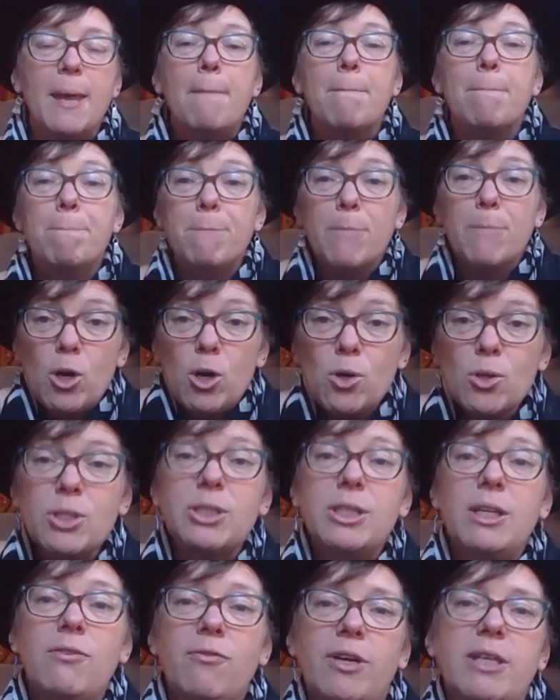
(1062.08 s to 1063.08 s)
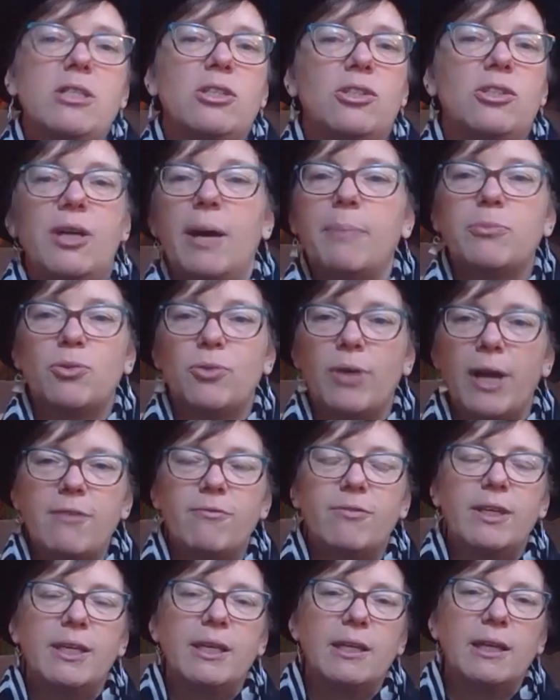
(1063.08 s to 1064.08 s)
Most of us stopped
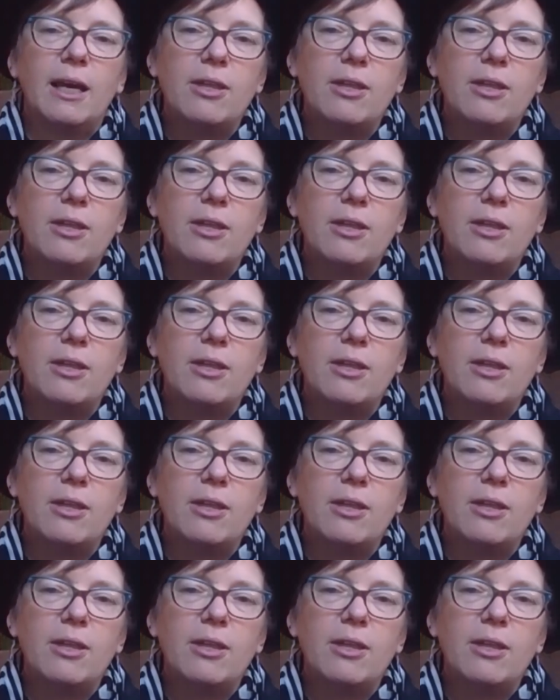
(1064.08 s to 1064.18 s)
driving.